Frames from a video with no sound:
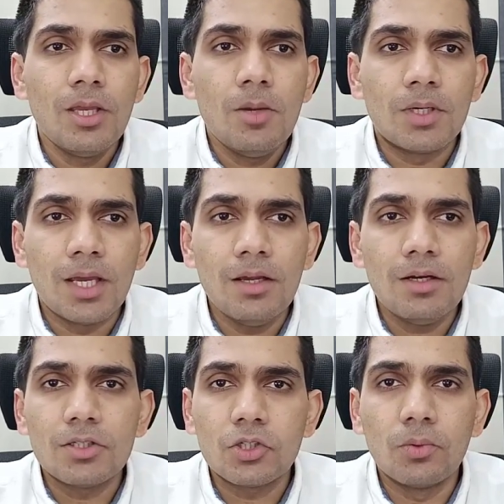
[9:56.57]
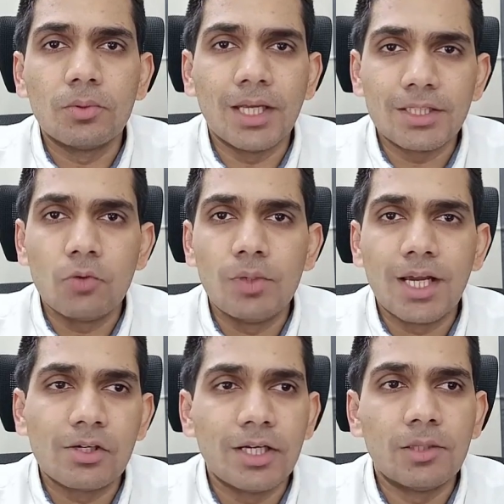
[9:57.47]
But here, so that's how we
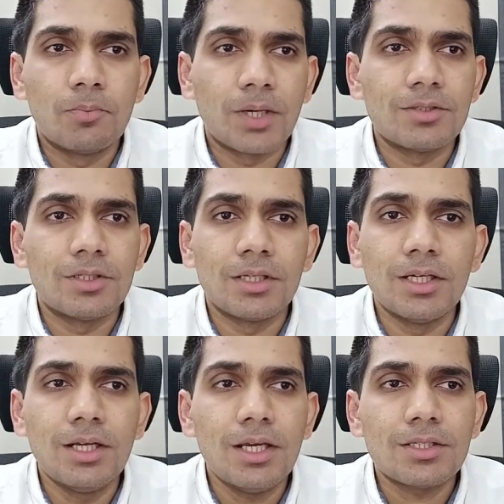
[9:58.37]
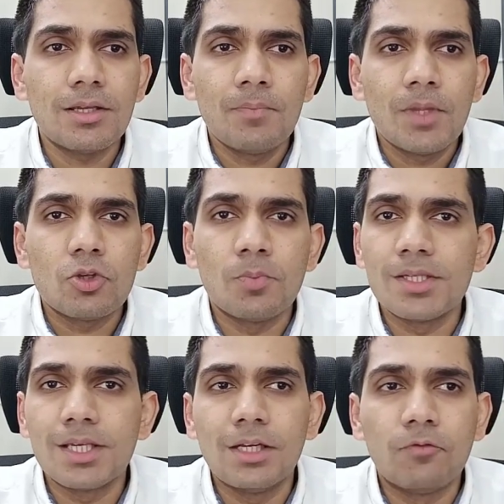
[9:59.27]
calculate the price return index. So
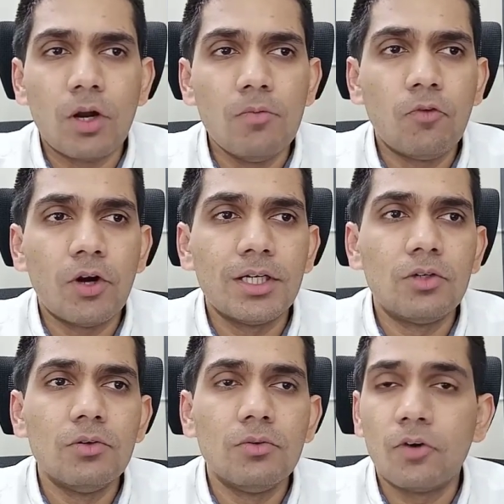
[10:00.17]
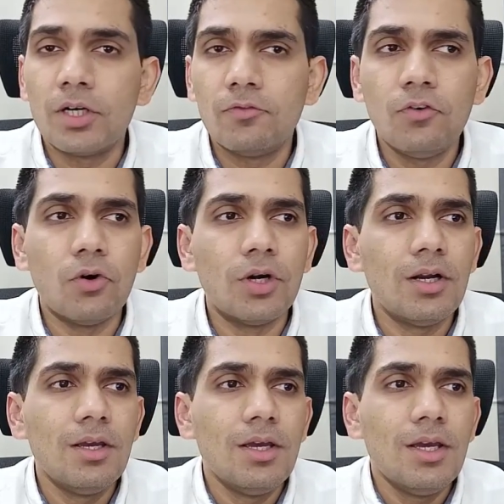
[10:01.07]
basically, from 40 to 44,
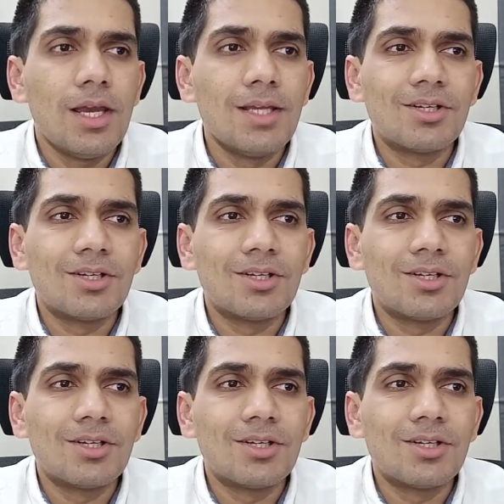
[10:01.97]
it's a